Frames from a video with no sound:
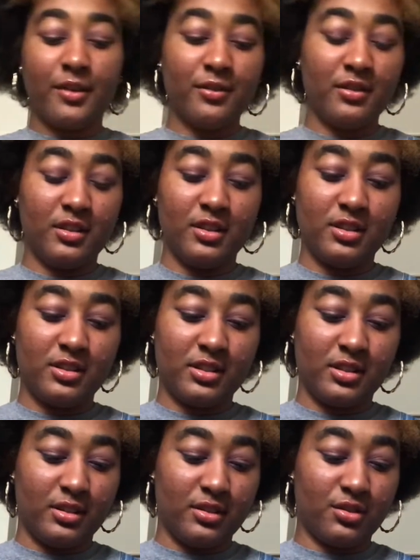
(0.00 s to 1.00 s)
of this
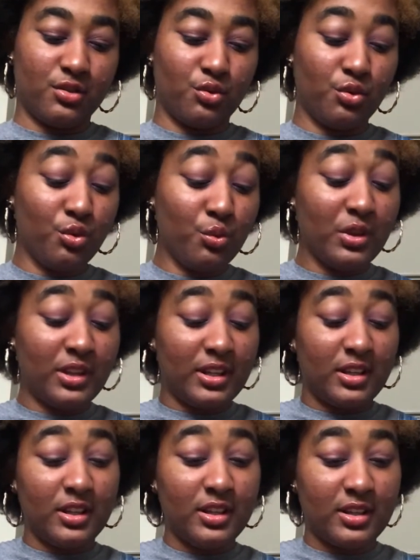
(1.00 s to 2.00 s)
is school
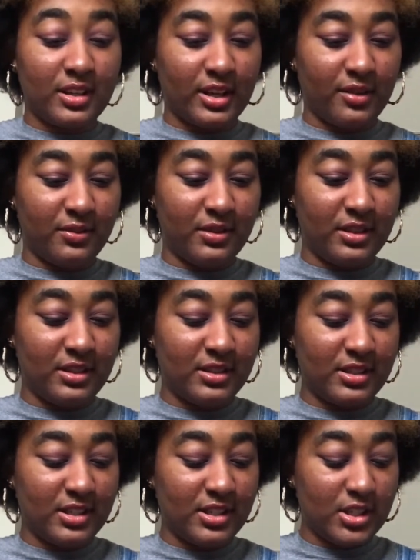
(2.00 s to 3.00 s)
related, and half of this
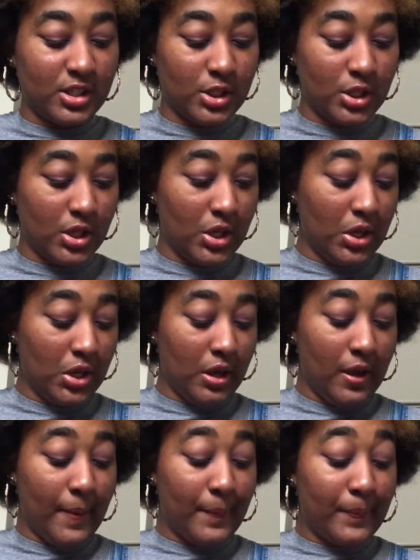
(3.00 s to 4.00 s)
is
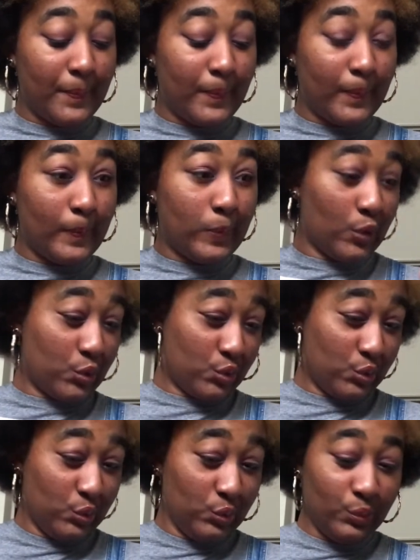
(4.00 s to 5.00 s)

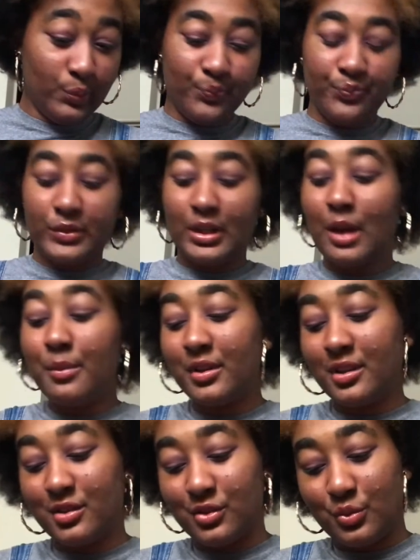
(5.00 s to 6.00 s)
personal. I'm gonna look at
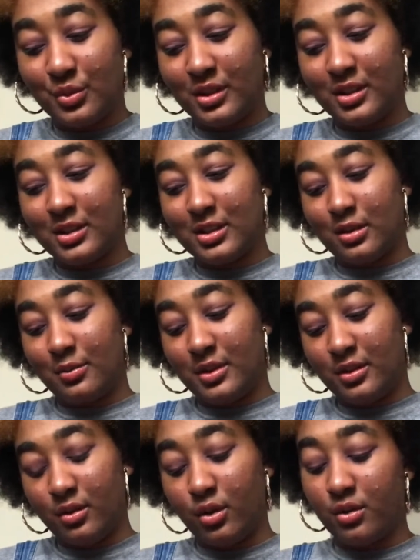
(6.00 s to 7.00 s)
the school related because
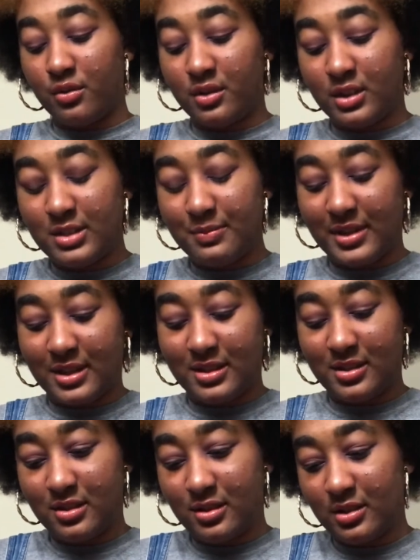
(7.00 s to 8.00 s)
it's
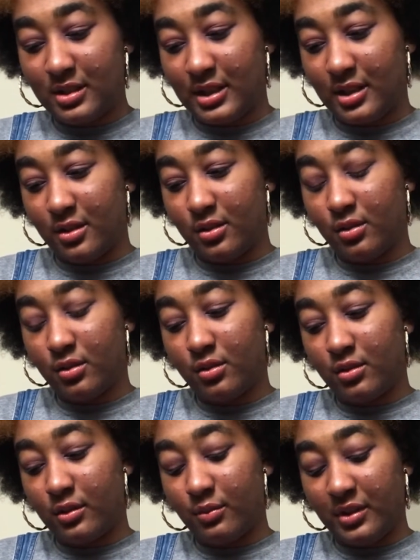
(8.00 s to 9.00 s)
mixed in
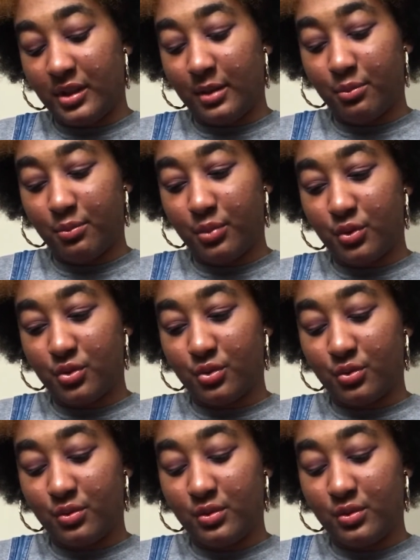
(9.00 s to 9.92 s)
with like personal.